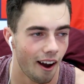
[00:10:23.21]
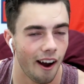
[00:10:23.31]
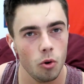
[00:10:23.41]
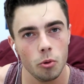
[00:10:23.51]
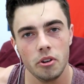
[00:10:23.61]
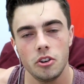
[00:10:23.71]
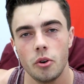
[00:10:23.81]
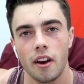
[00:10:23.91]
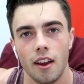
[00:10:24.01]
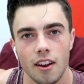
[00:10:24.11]
I will be
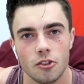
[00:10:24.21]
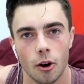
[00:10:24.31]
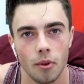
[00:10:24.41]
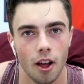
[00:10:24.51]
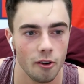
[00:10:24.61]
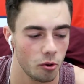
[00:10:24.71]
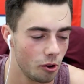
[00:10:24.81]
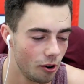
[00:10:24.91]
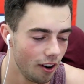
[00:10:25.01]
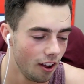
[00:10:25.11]
doing an Instagram live with
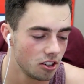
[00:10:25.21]
her.